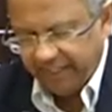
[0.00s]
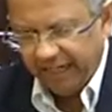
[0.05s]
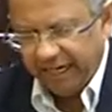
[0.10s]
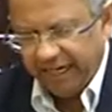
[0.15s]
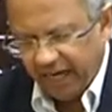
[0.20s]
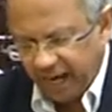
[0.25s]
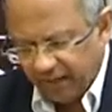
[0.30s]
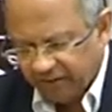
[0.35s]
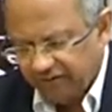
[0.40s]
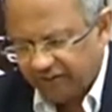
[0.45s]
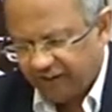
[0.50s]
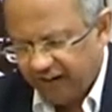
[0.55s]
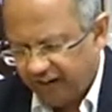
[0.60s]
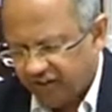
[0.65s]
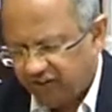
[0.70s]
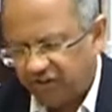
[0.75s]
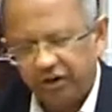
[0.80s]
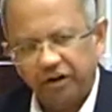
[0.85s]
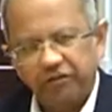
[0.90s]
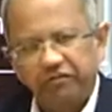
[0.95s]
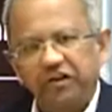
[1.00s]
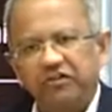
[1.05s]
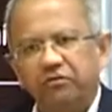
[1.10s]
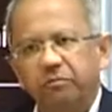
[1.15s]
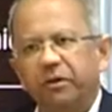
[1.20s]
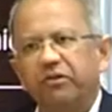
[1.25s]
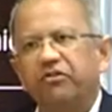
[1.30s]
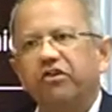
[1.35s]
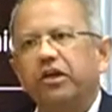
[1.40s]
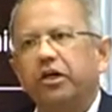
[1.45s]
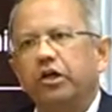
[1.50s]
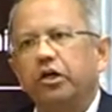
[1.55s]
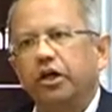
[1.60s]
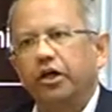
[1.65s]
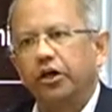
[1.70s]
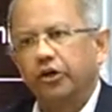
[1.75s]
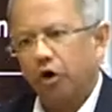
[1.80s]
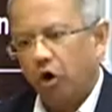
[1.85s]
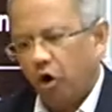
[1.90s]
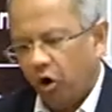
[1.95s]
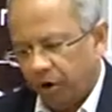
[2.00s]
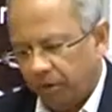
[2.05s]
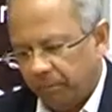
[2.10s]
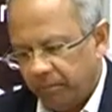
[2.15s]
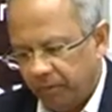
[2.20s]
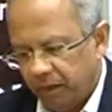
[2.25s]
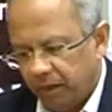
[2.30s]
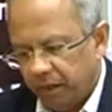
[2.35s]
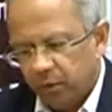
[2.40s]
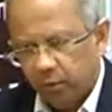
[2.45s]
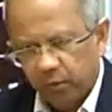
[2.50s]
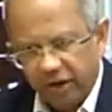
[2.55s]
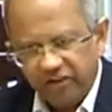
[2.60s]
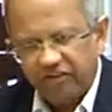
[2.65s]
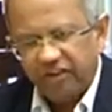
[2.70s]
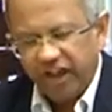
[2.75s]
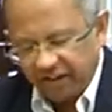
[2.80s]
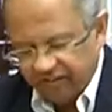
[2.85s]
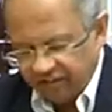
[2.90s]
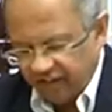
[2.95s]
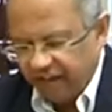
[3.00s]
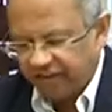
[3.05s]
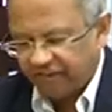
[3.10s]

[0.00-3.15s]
enunciation of this particular norm, which, as I